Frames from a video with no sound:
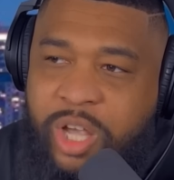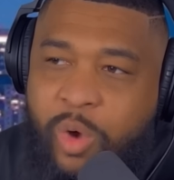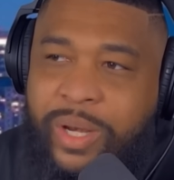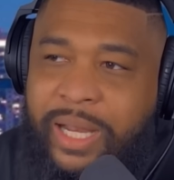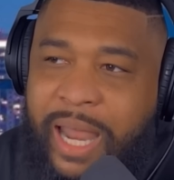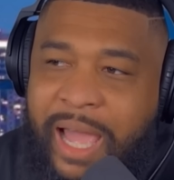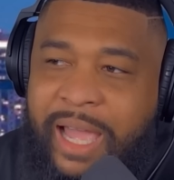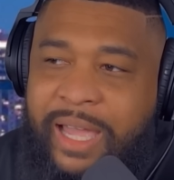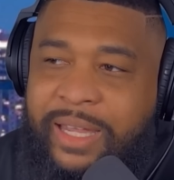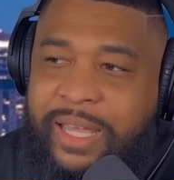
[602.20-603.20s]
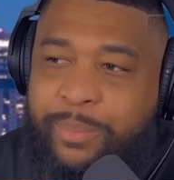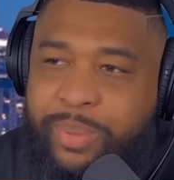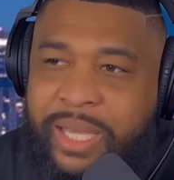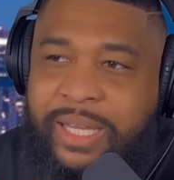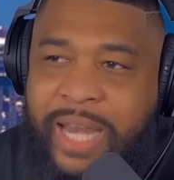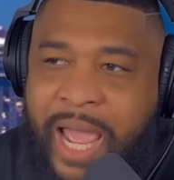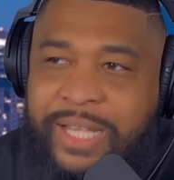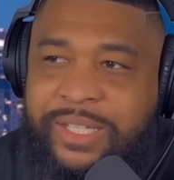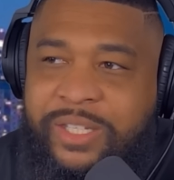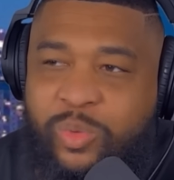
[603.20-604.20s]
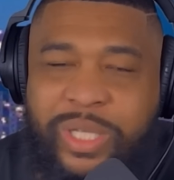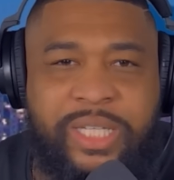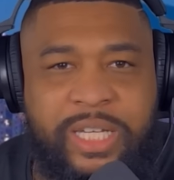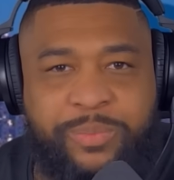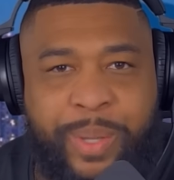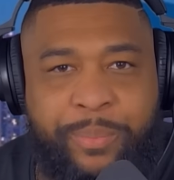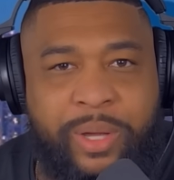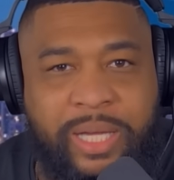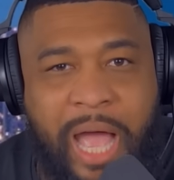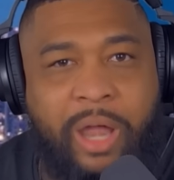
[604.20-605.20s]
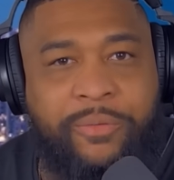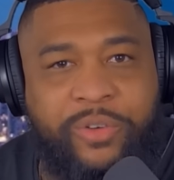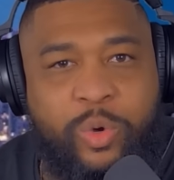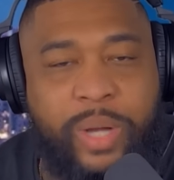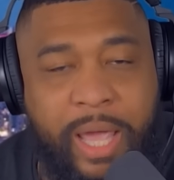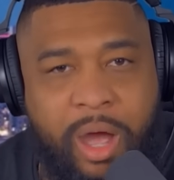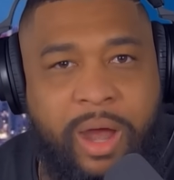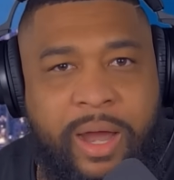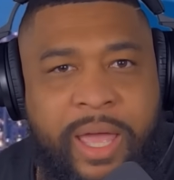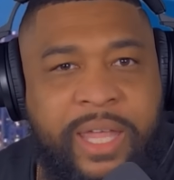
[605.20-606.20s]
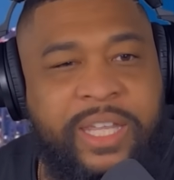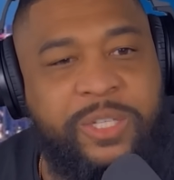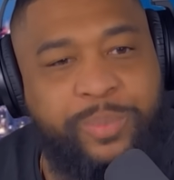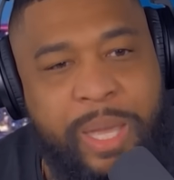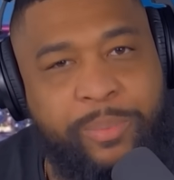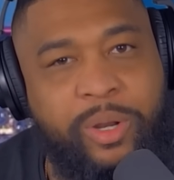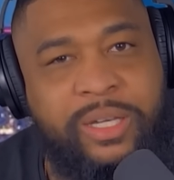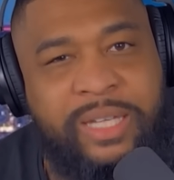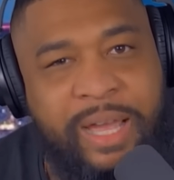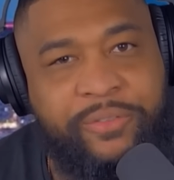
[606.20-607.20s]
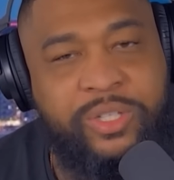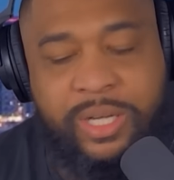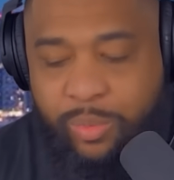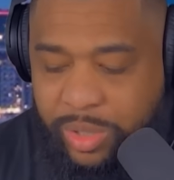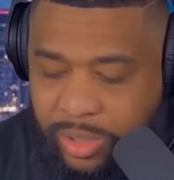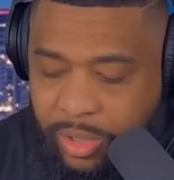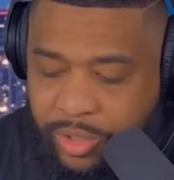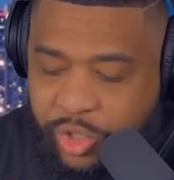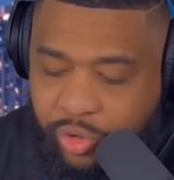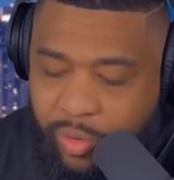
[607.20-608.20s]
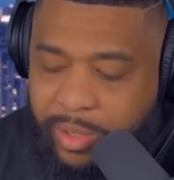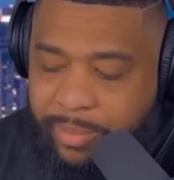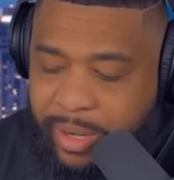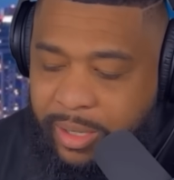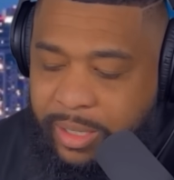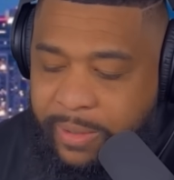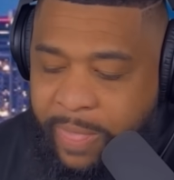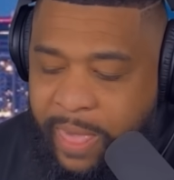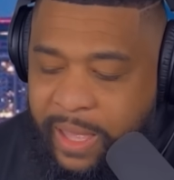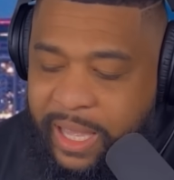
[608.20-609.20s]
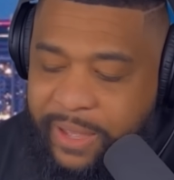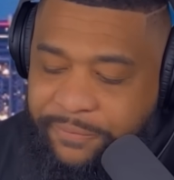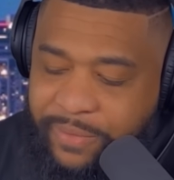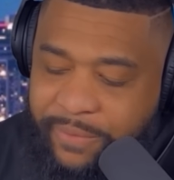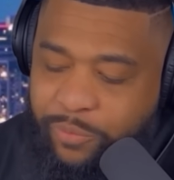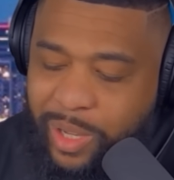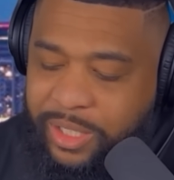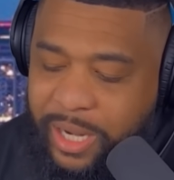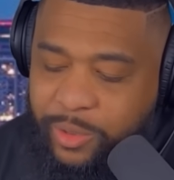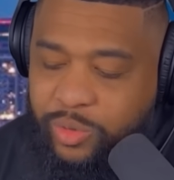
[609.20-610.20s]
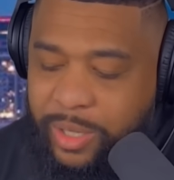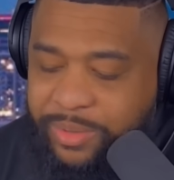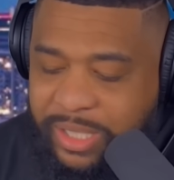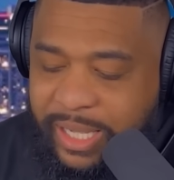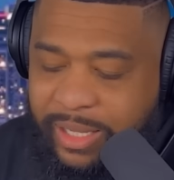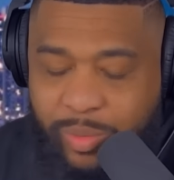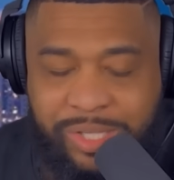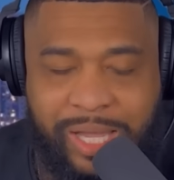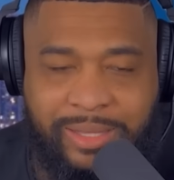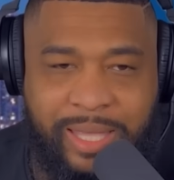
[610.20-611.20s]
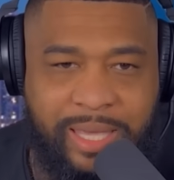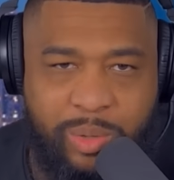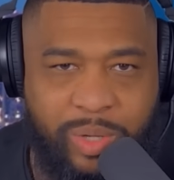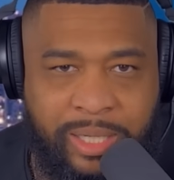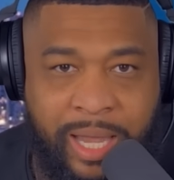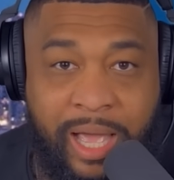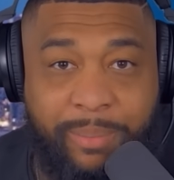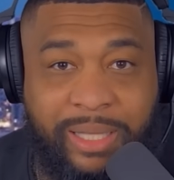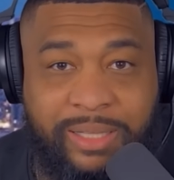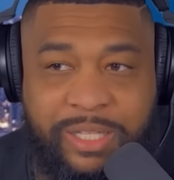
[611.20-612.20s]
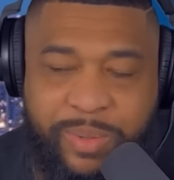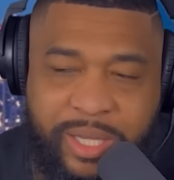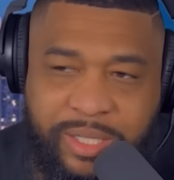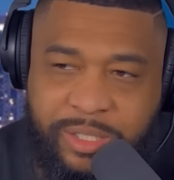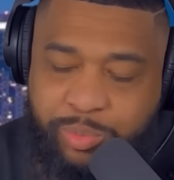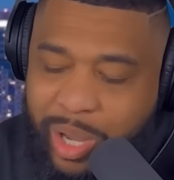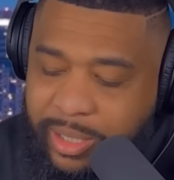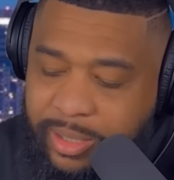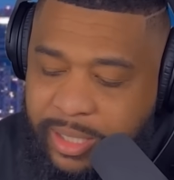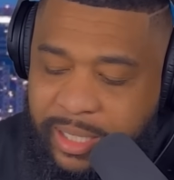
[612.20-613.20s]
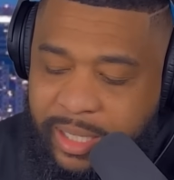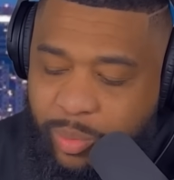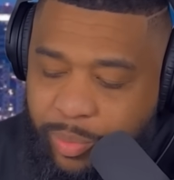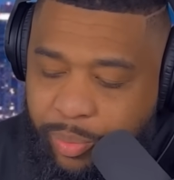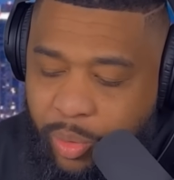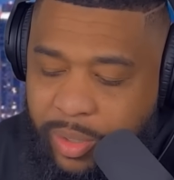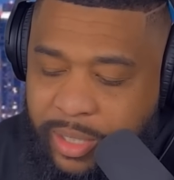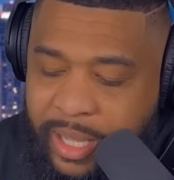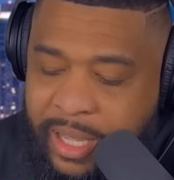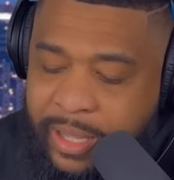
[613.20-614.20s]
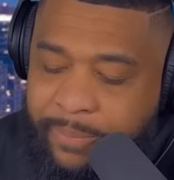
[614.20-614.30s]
towing the line and being nice and sweet to these people and calling them for who they are. These people are devils and they're they're destroying America. If if what Donald Trump said, which I think he wouldn't lie about this because he's probably looking at a report